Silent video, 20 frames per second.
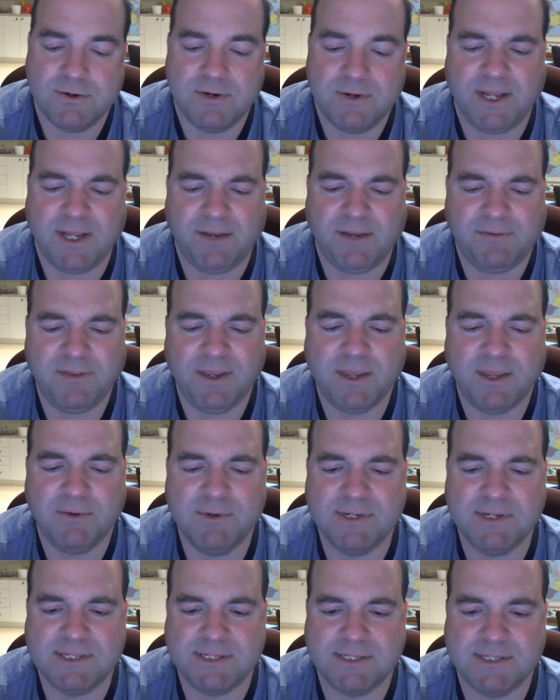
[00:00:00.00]
and I think it
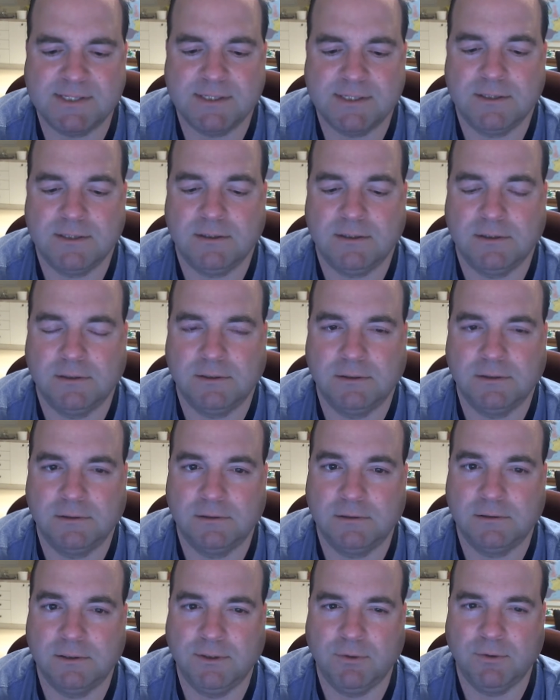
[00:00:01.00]
was,
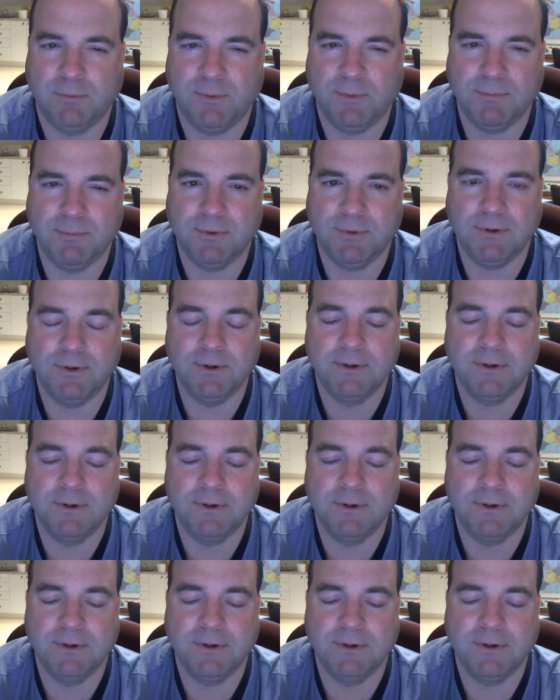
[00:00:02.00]
don't remember.